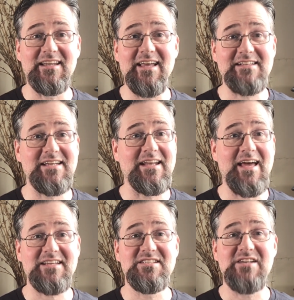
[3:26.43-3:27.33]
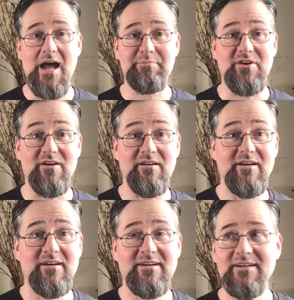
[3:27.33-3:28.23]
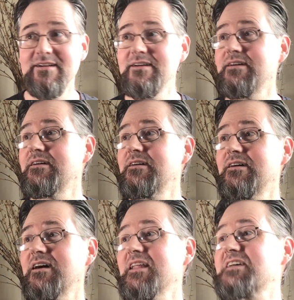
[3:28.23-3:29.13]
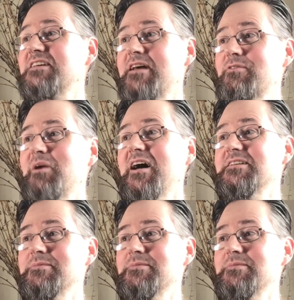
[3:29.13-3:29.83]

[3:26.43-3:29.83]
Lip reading: Alexa, next chapter. Alexa, never mind.